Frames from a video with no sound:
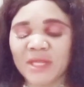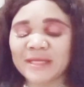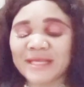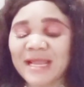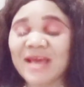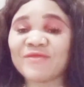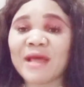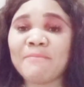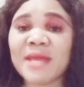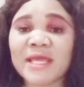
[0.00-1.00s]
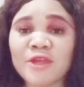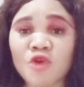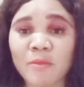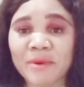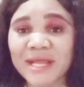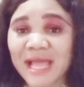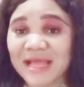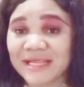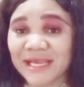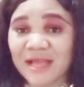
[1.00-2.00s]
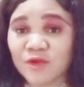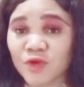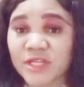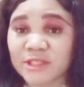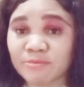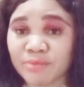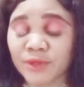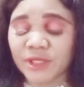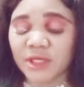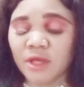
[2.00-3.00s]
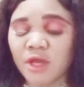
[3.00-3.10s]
Then after making your prayer and the candle is burning,